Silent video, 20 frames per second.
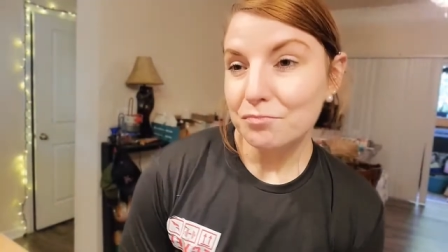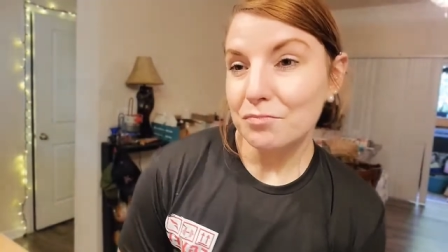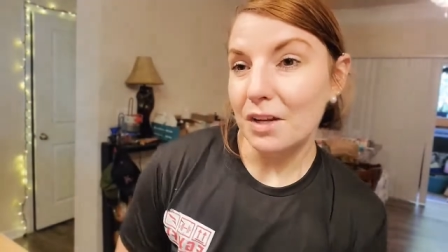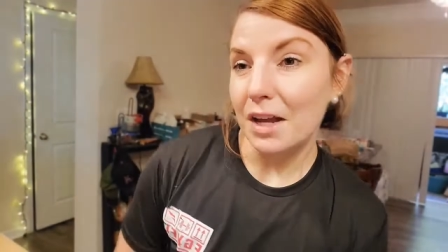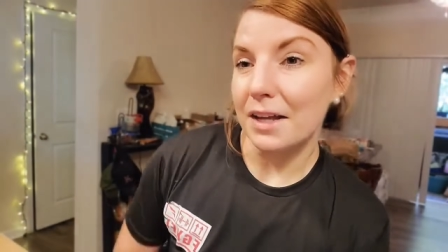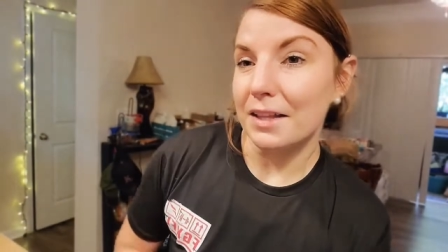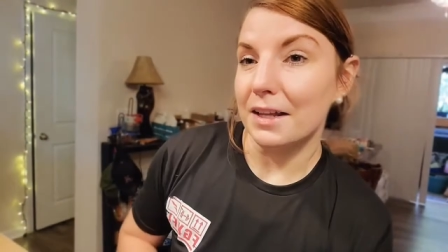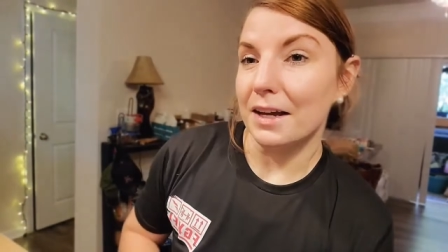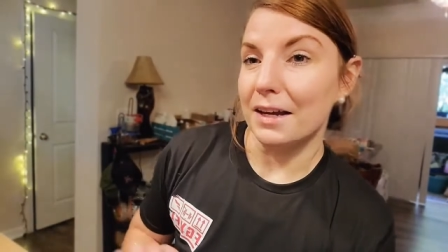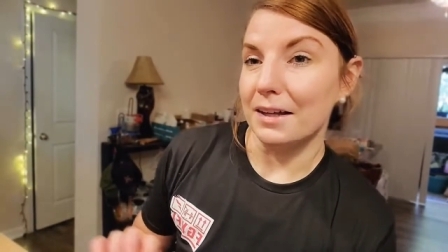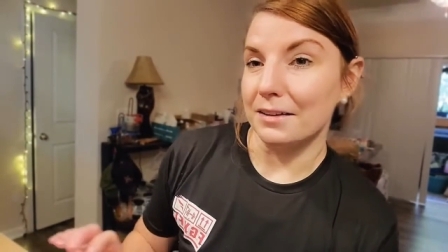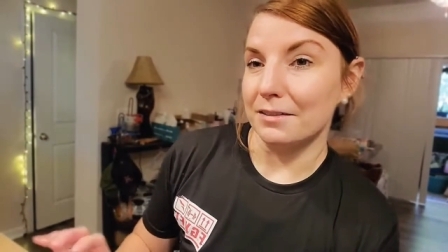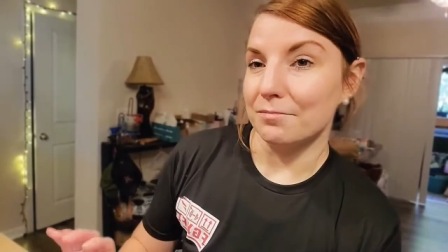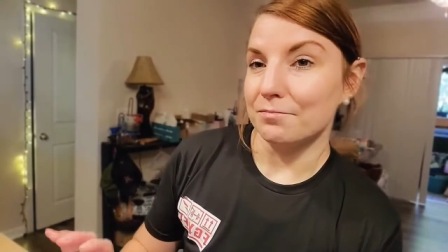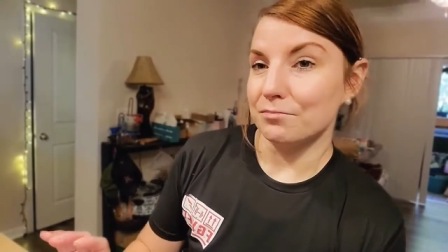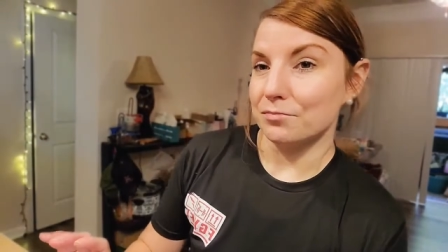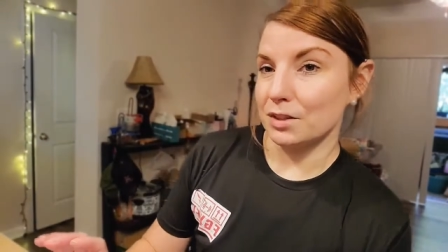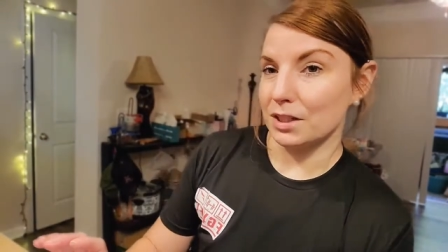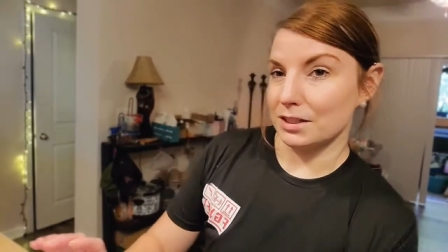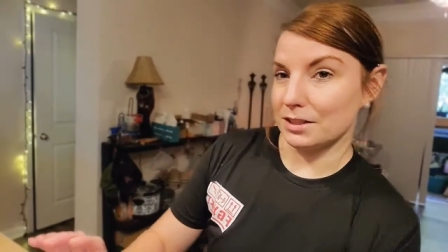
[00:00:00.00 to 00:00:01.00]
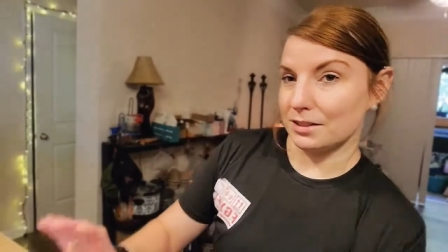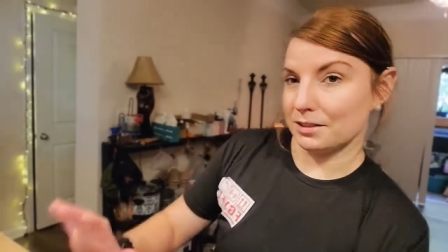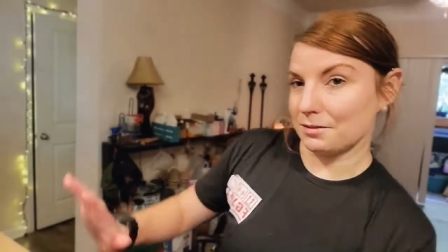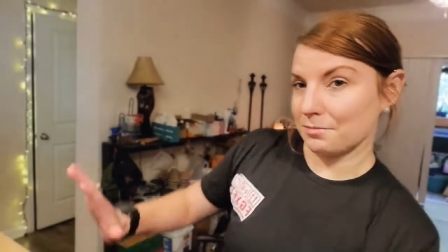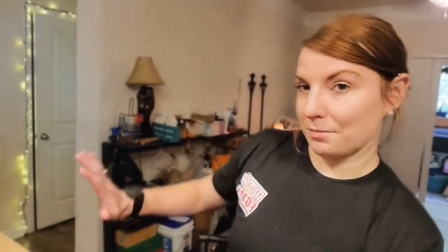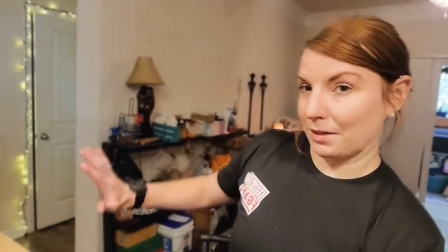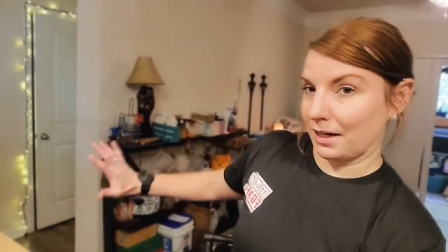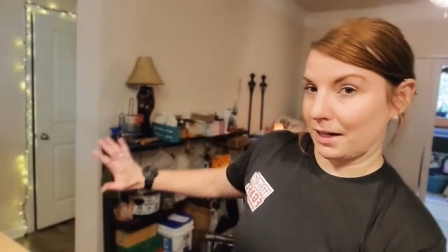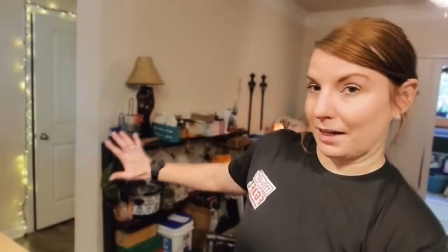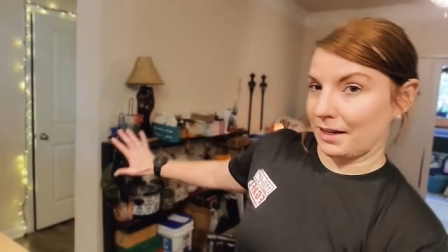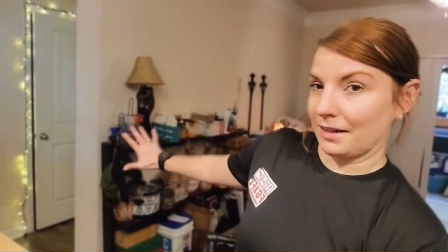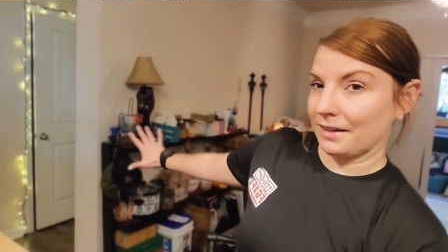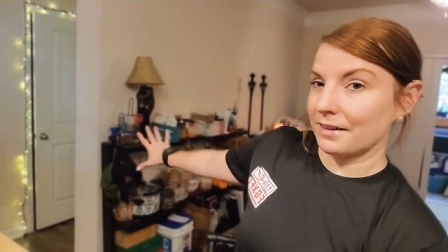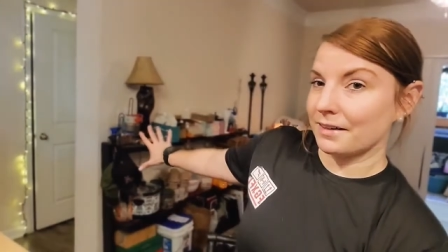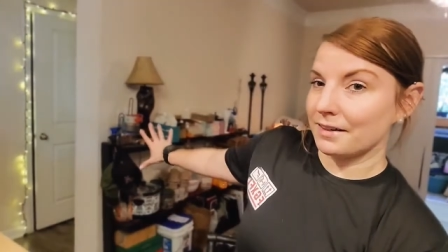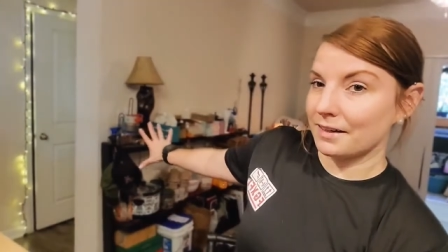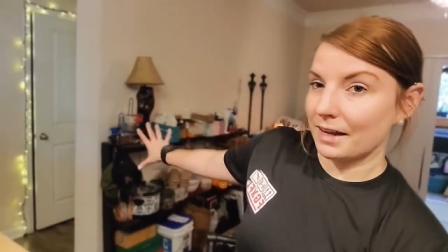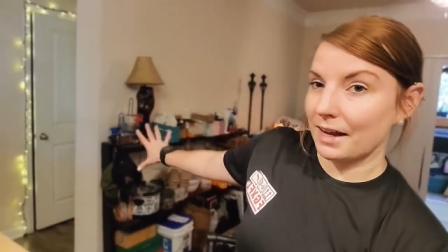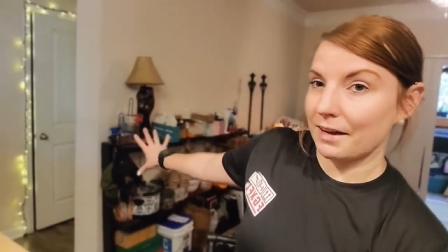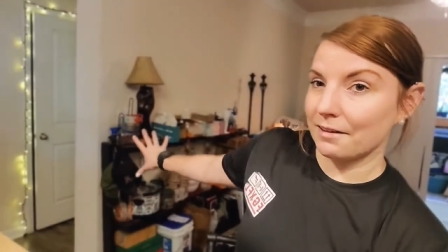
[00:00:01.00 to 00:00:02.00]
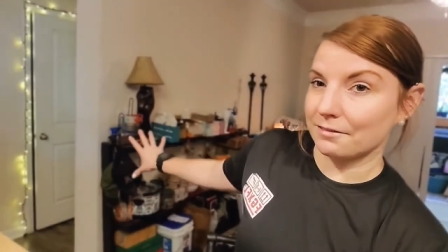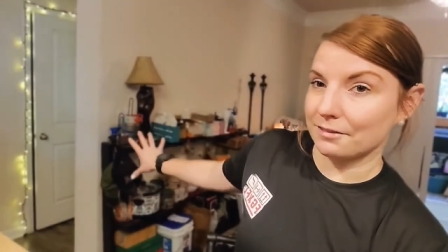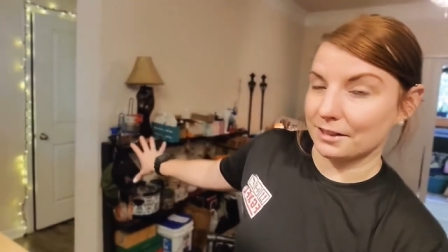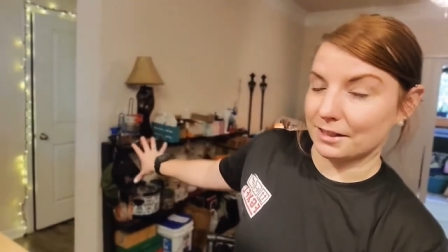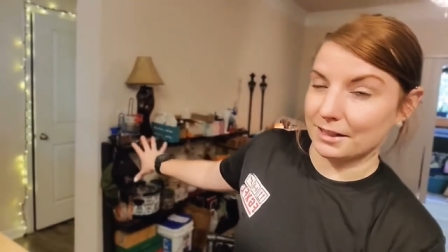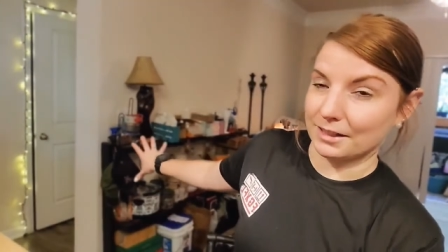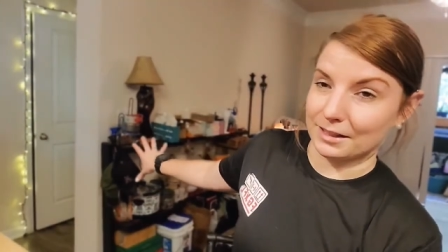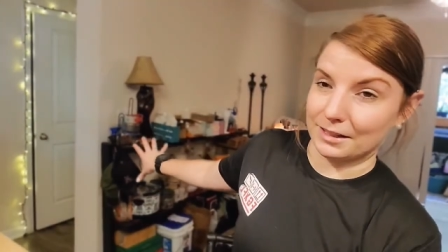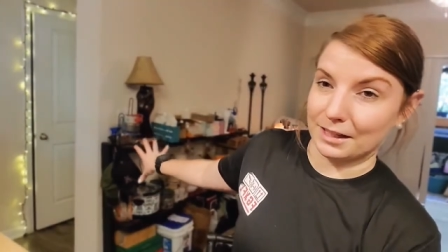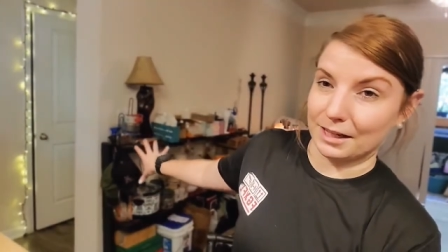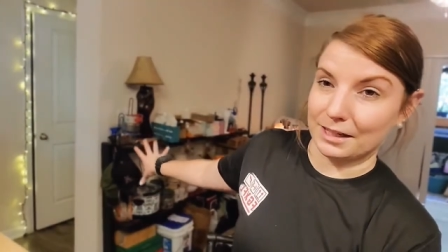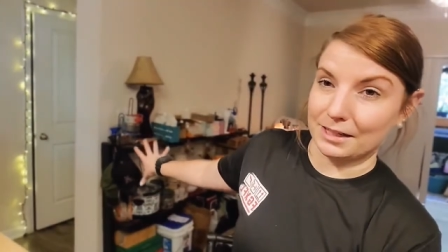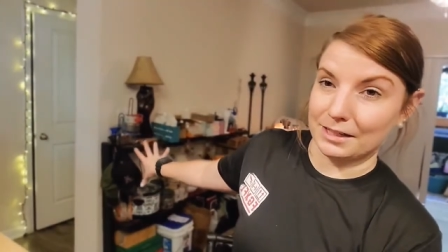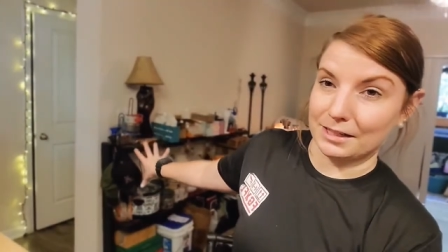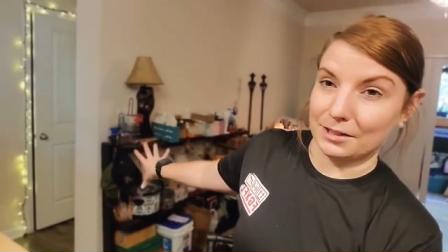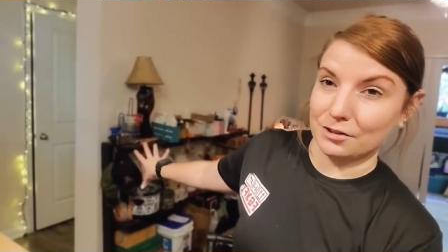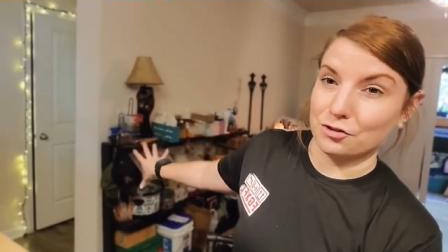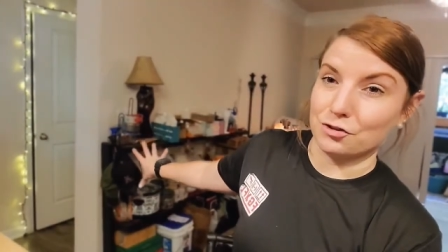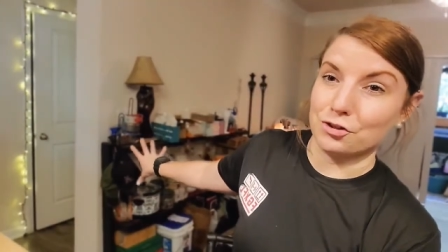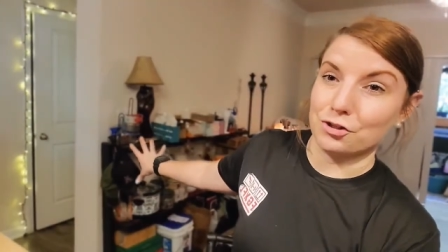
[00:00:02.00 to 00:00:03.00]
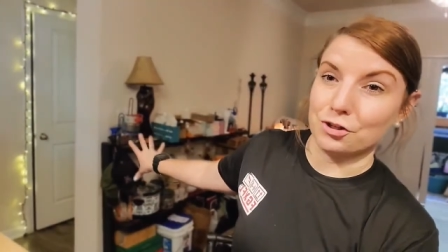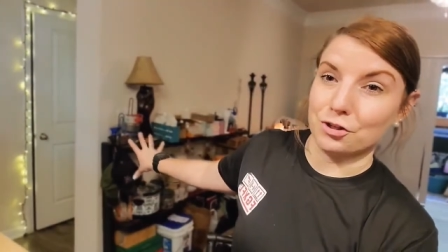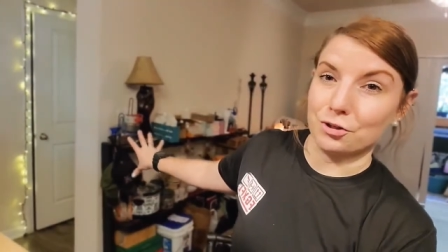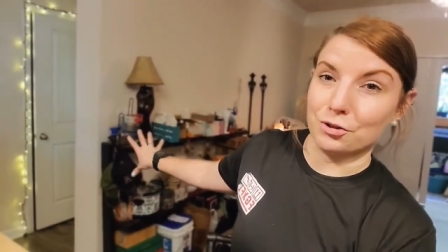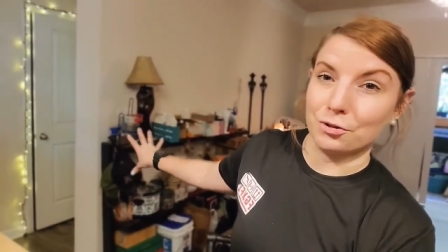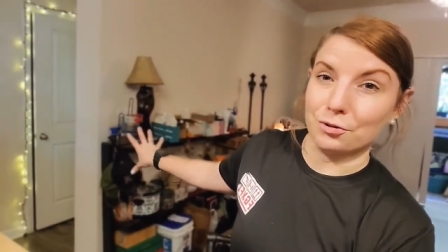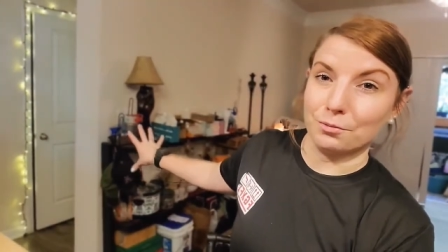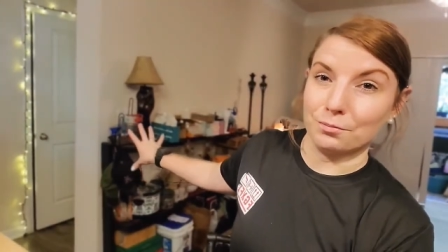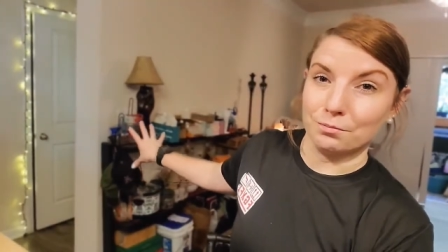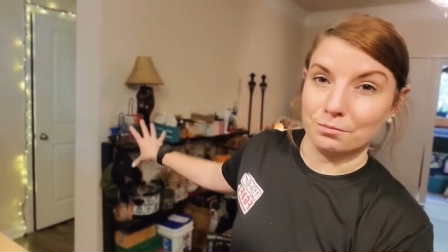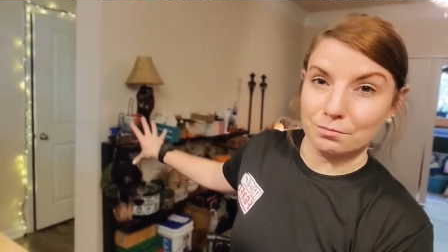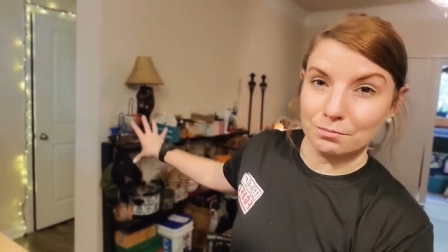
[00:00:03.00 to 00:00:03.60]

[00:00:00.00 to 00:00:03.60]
and then this is my everything that I need to